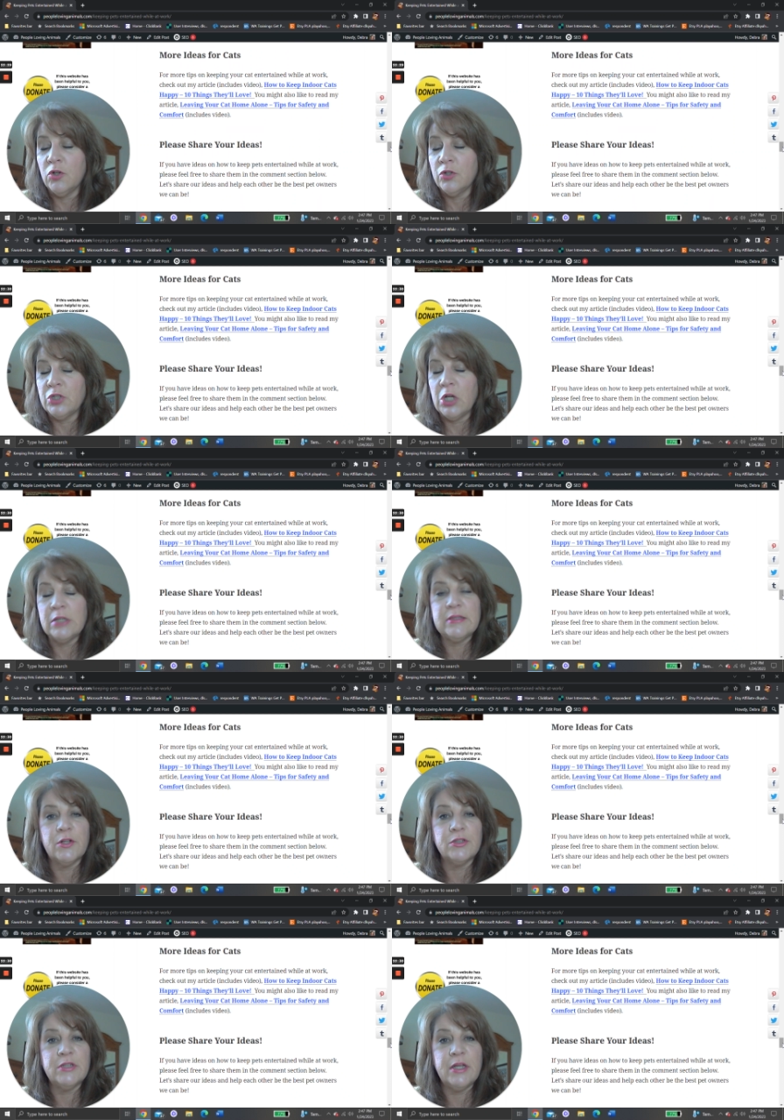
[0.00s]
or dogs
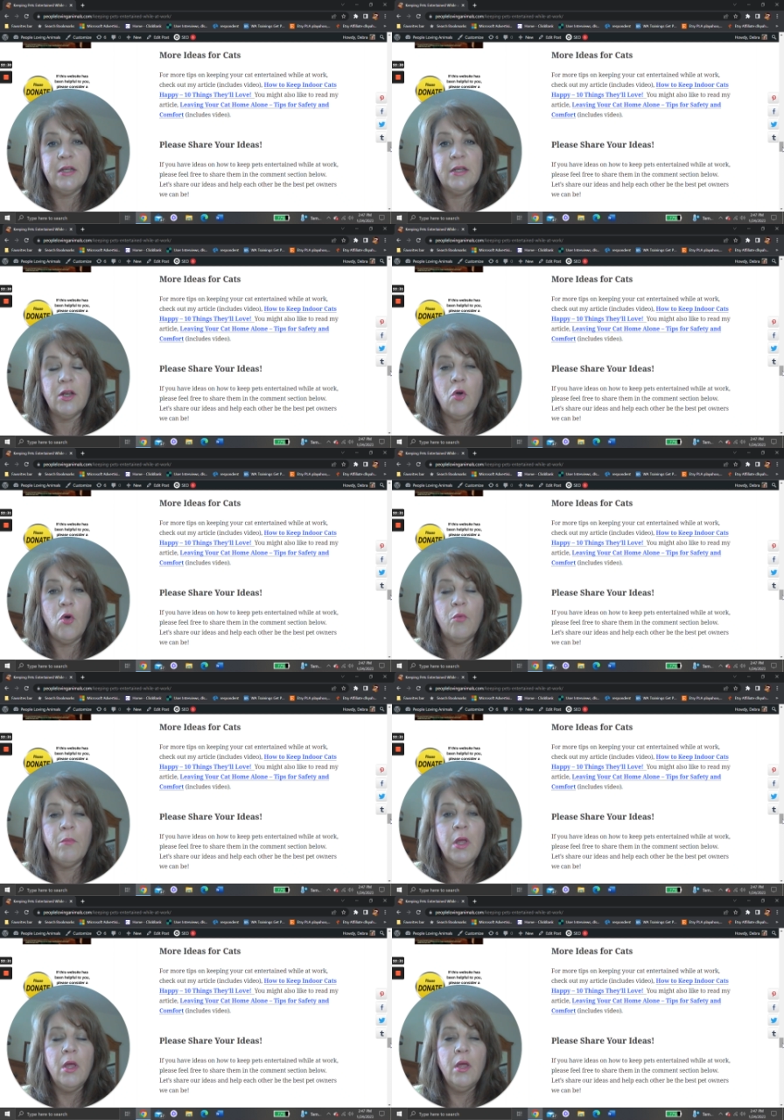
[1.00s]
entertained at
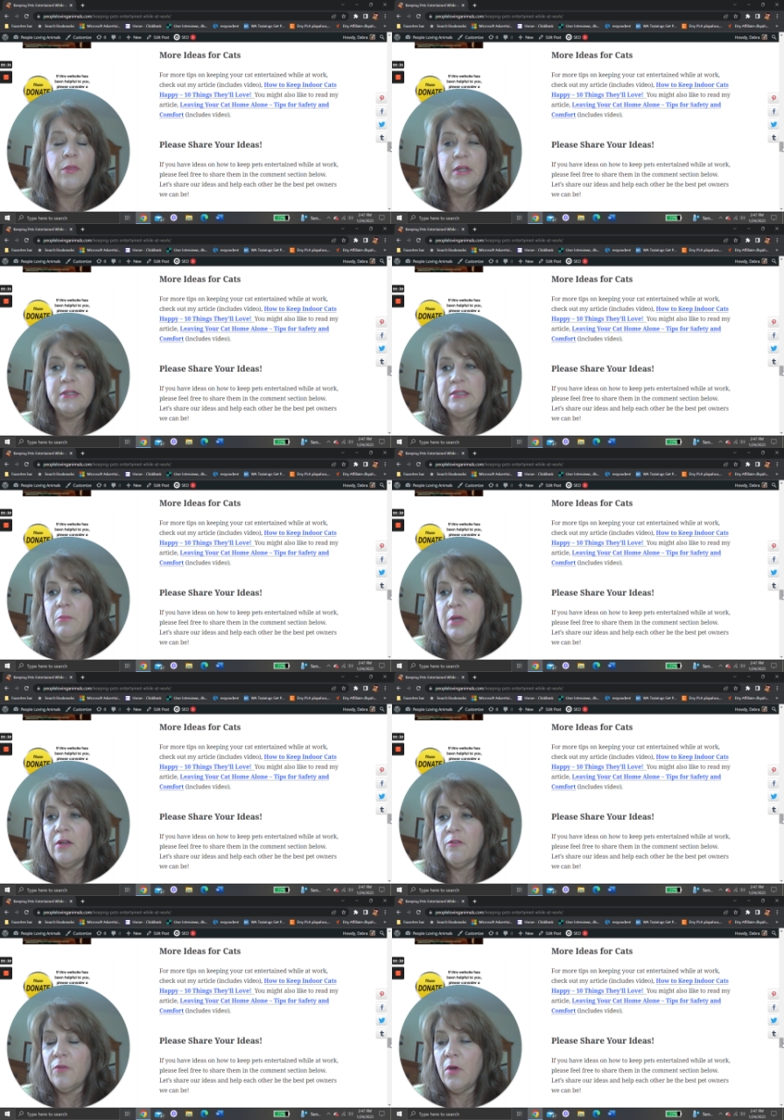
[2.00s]
home, things that
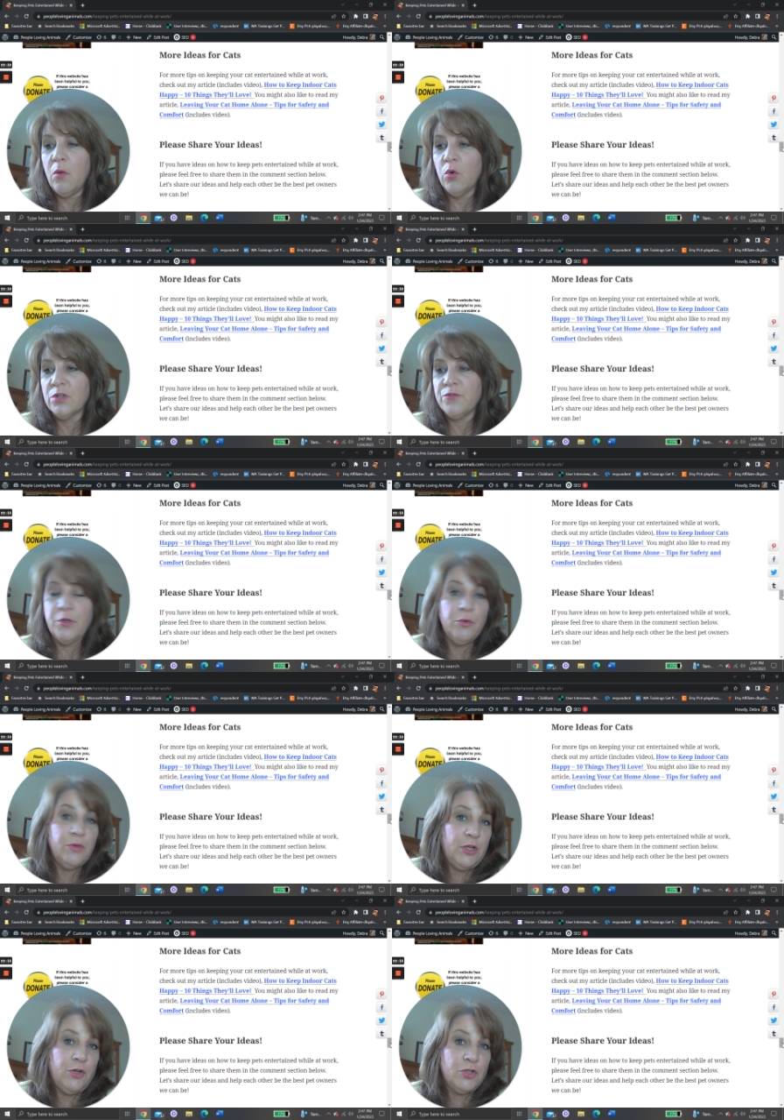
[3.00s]
might have uh, worked for you
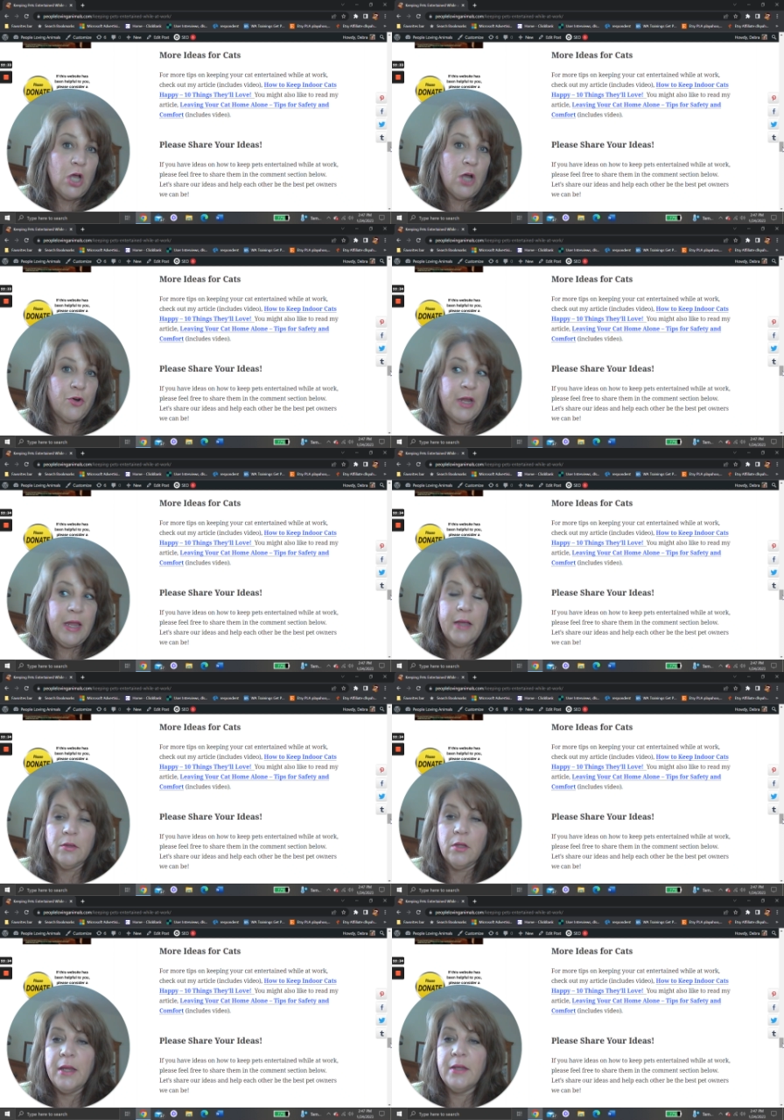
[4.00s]
that your dog or
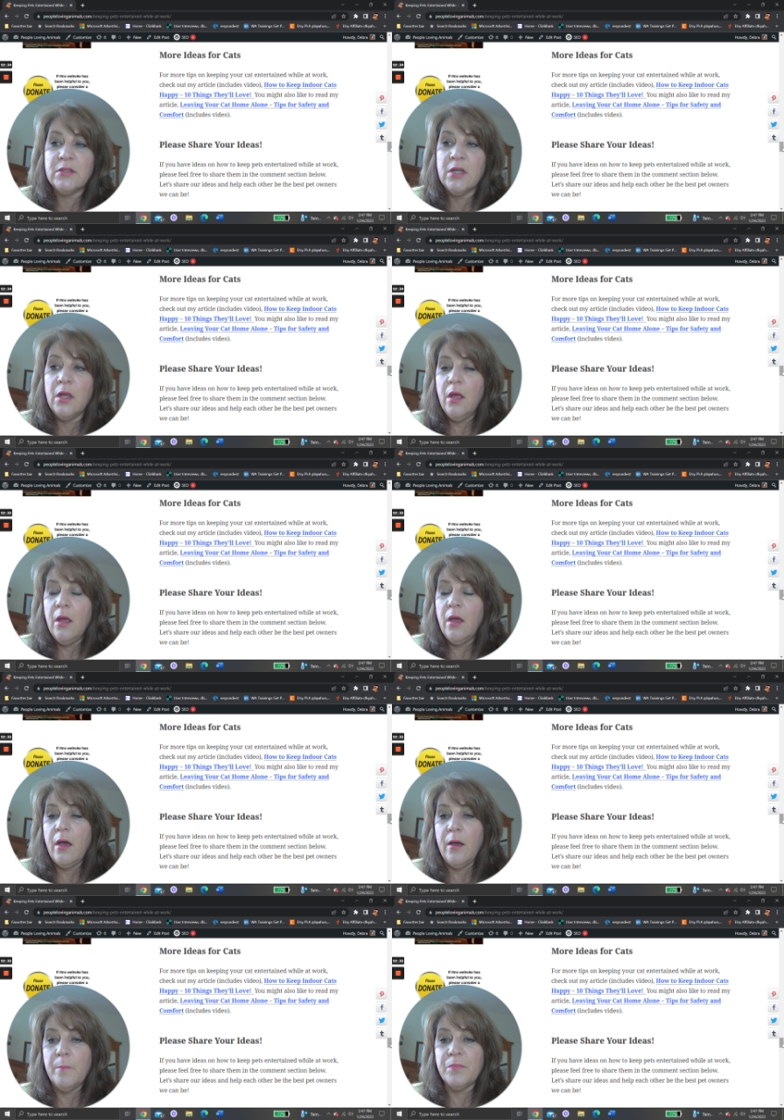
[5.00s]
cat liked,
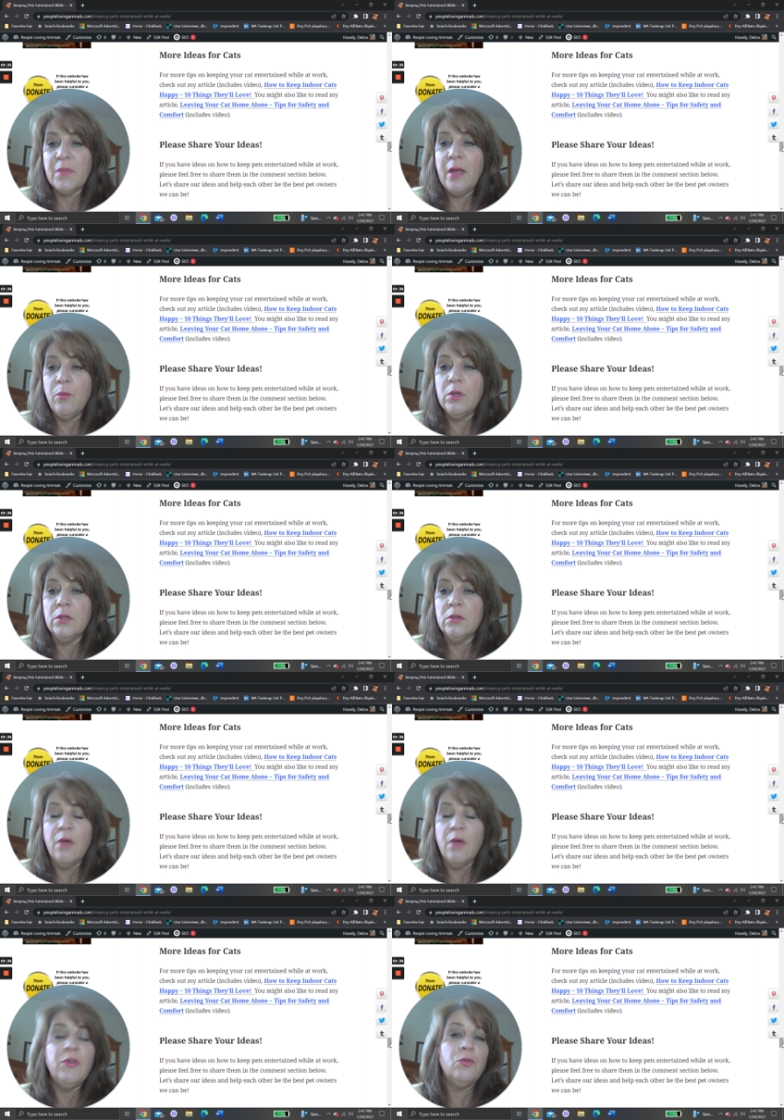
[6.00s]
um, I would
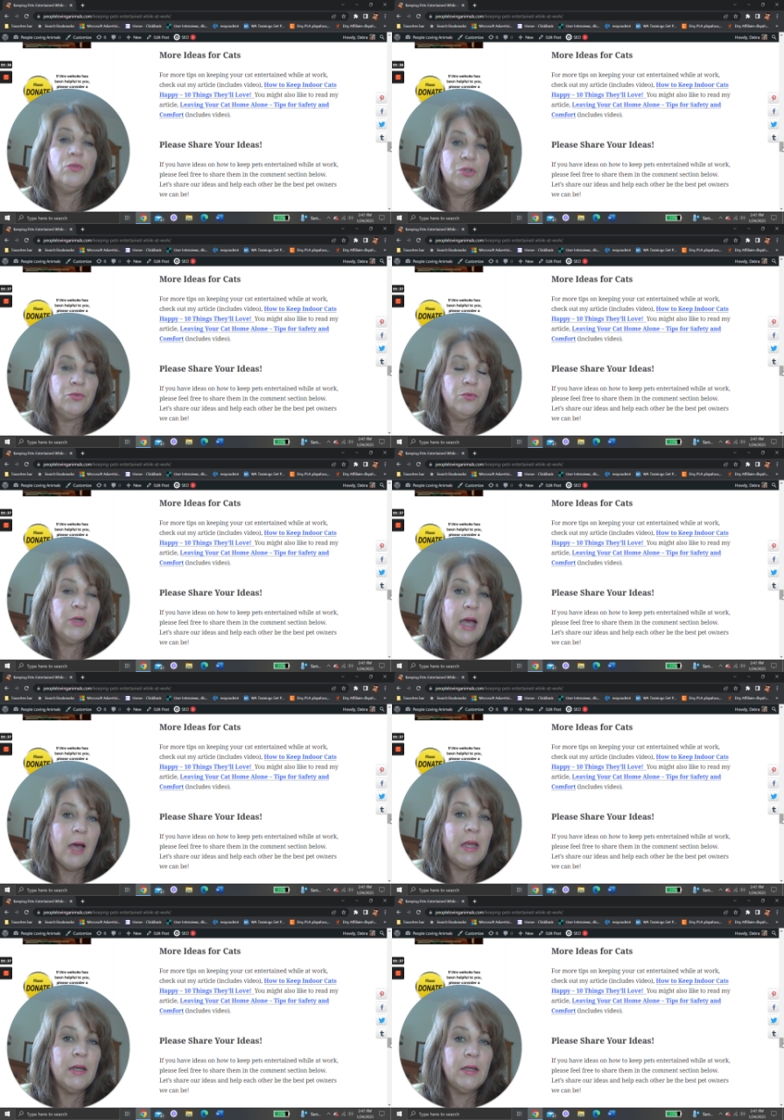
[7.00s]
love you to
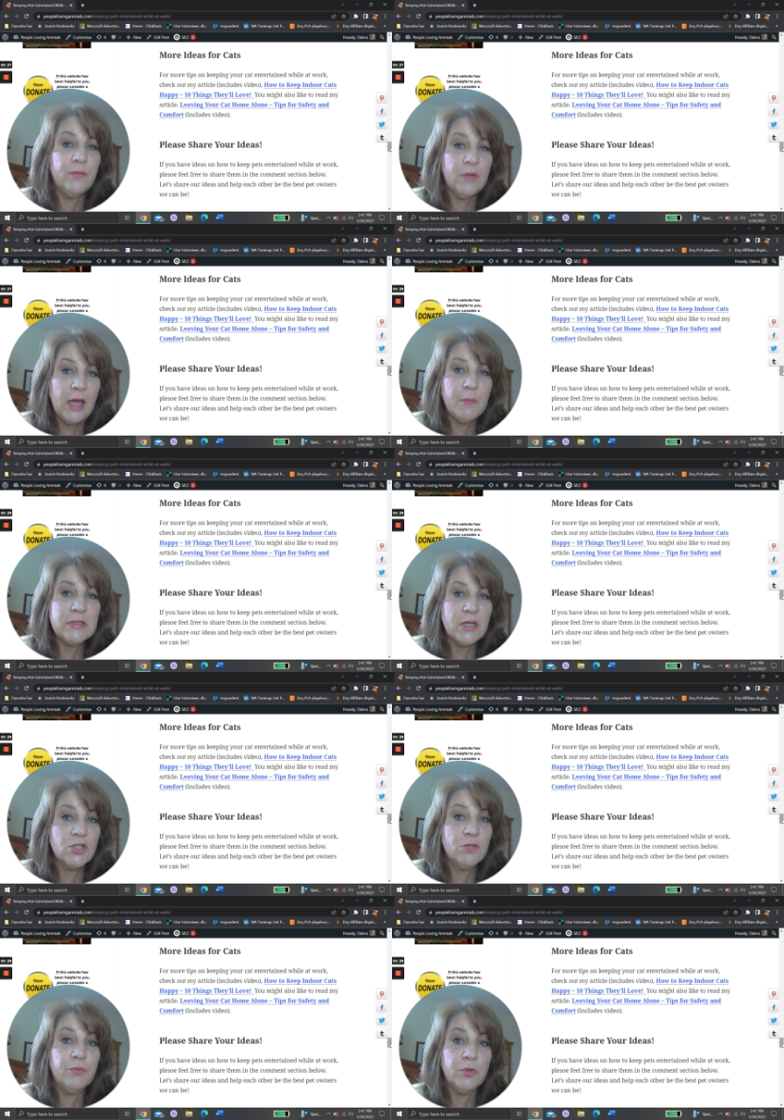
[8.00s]
comment in the comment
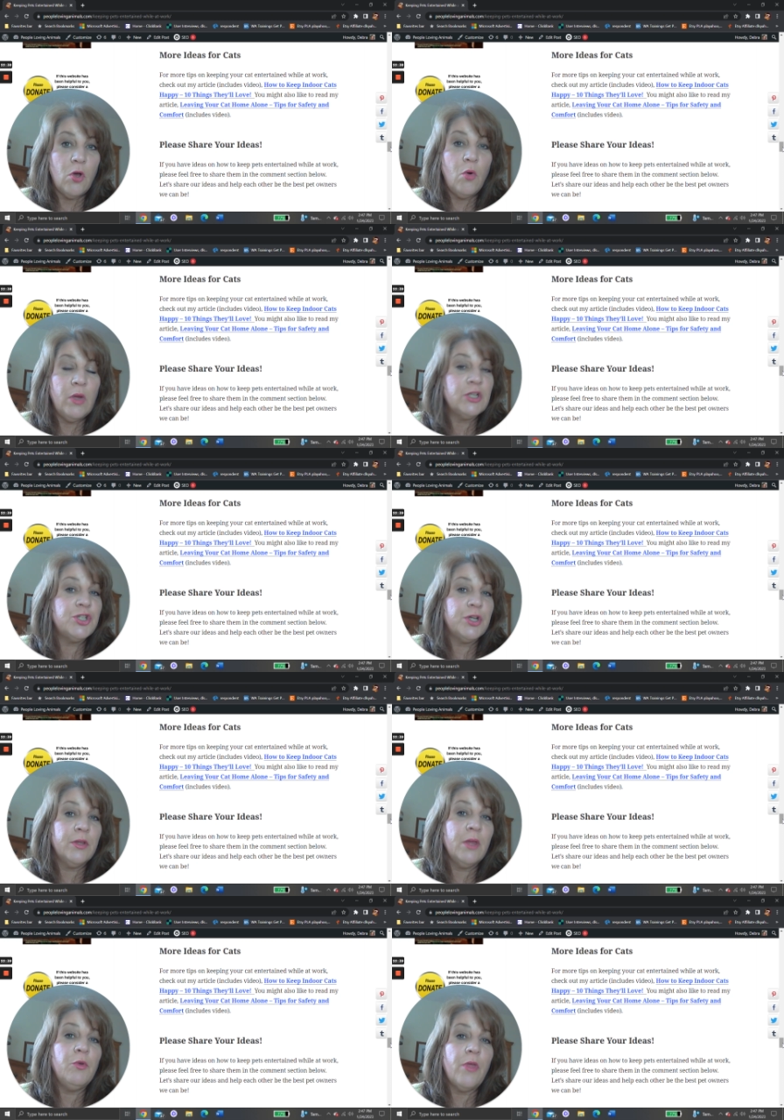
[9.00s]
section below and
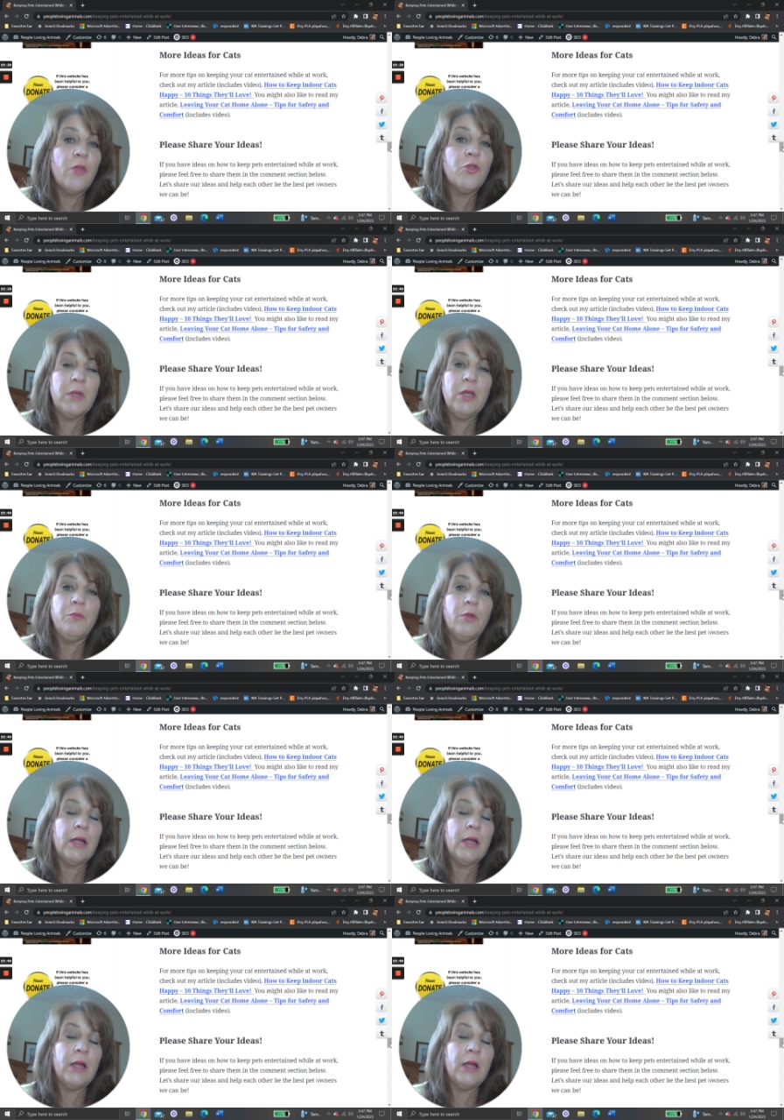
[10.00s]
share them with other people.